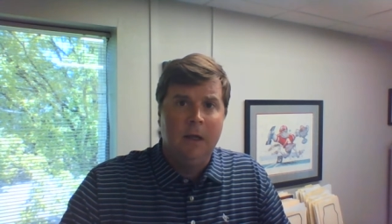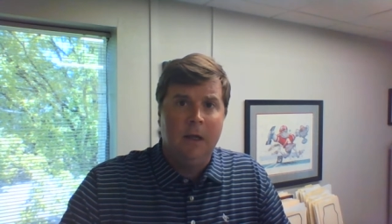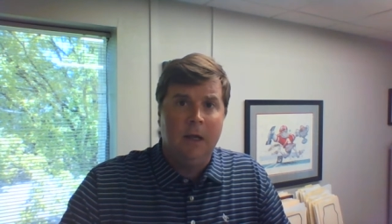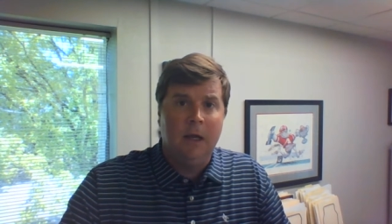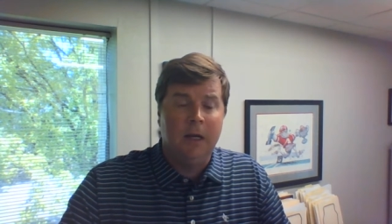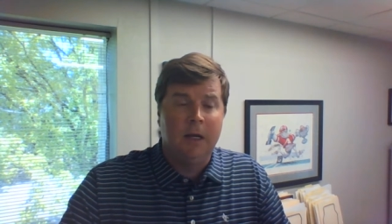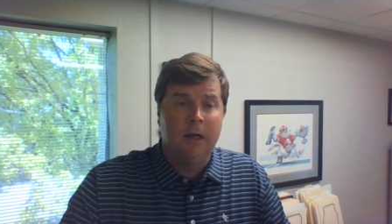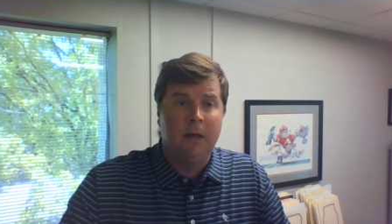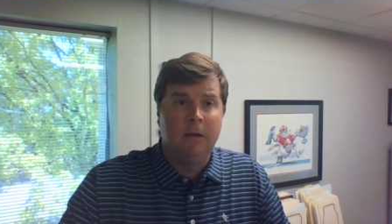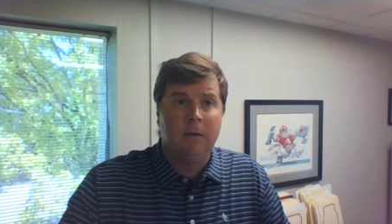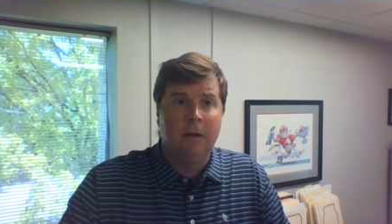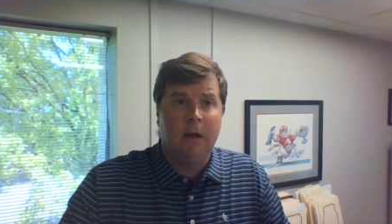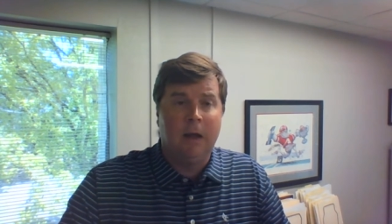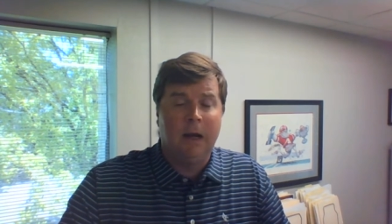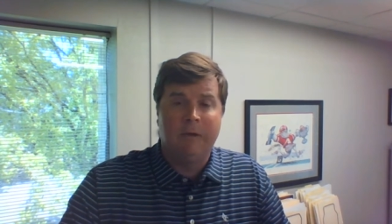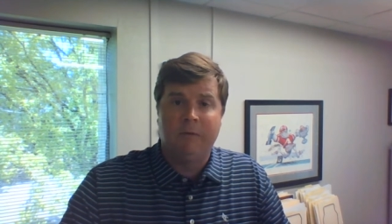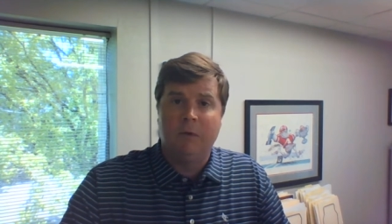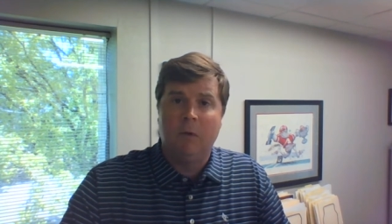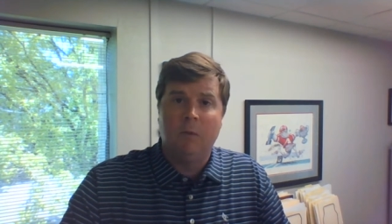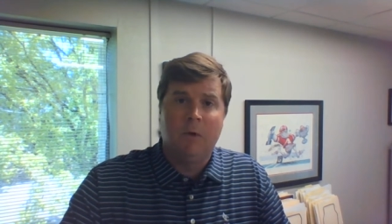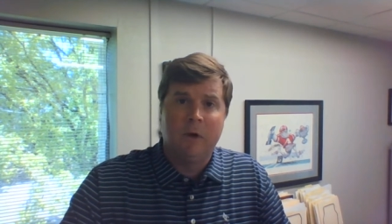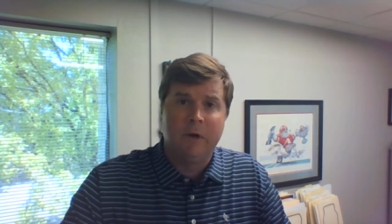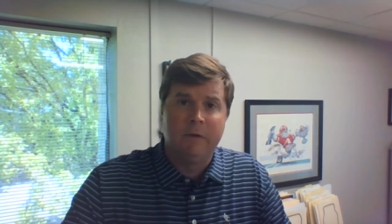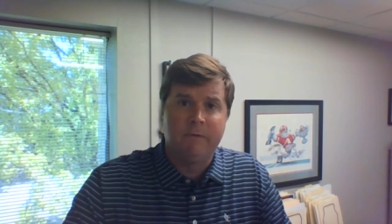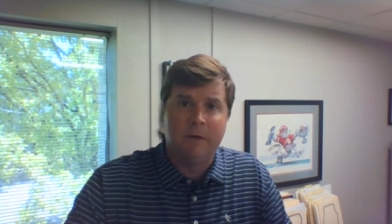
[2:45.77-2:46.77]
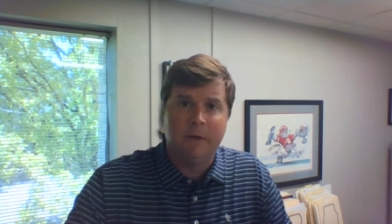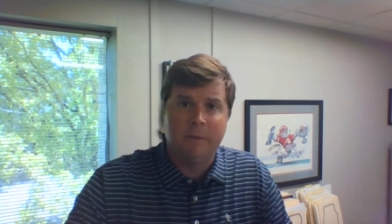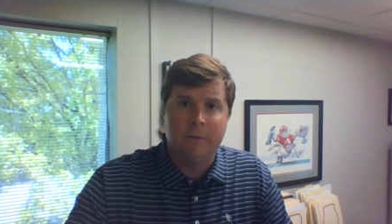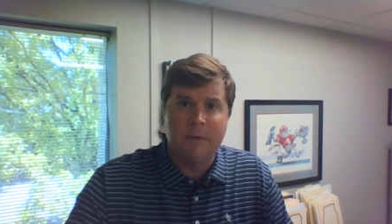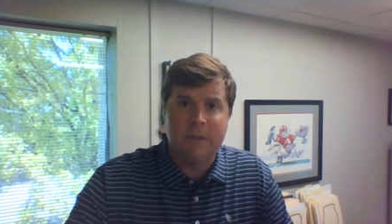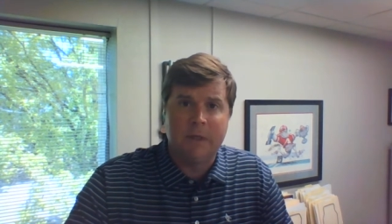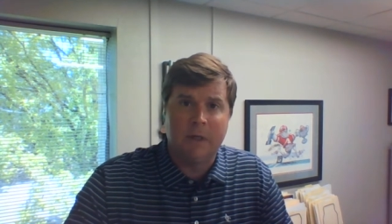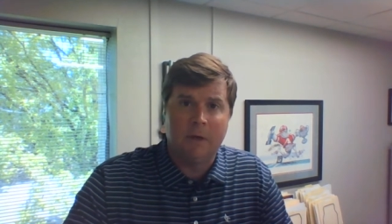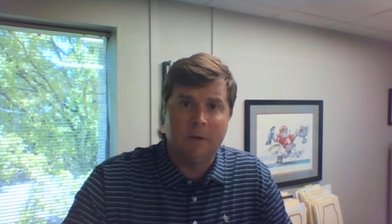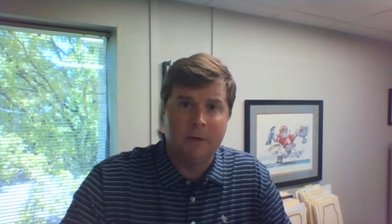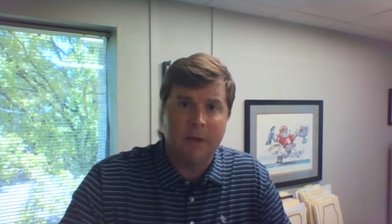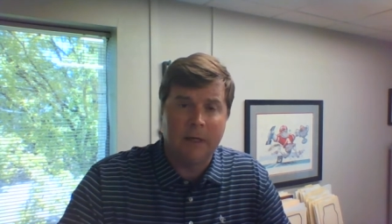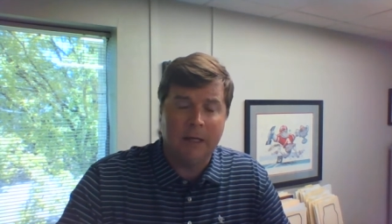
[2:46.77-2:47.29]
and every one of them is
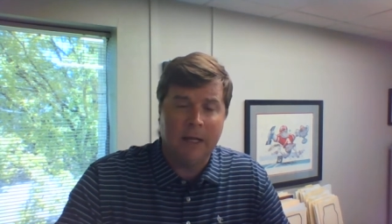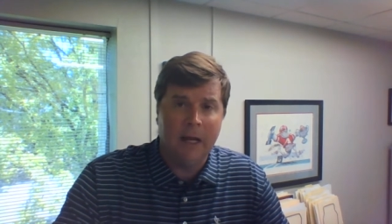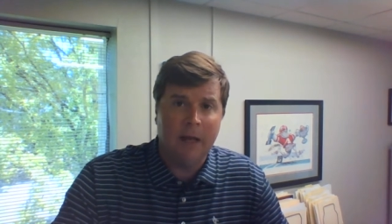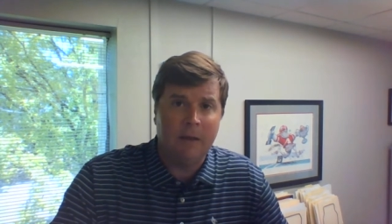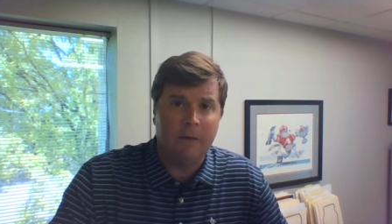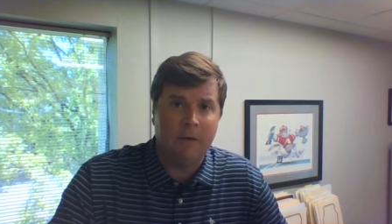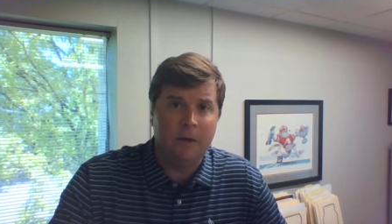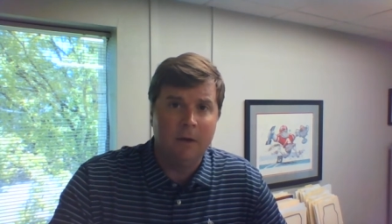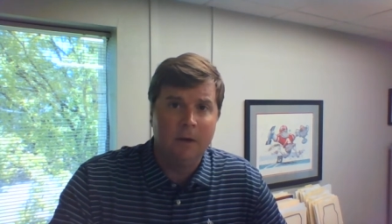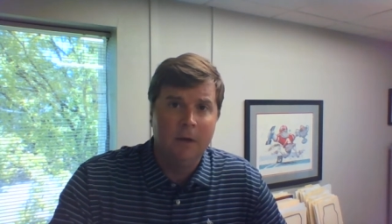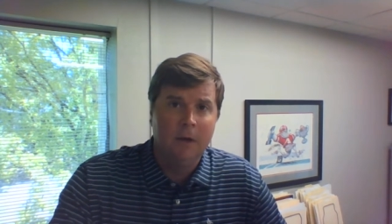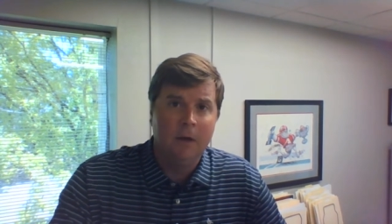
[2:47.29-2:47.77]
held together.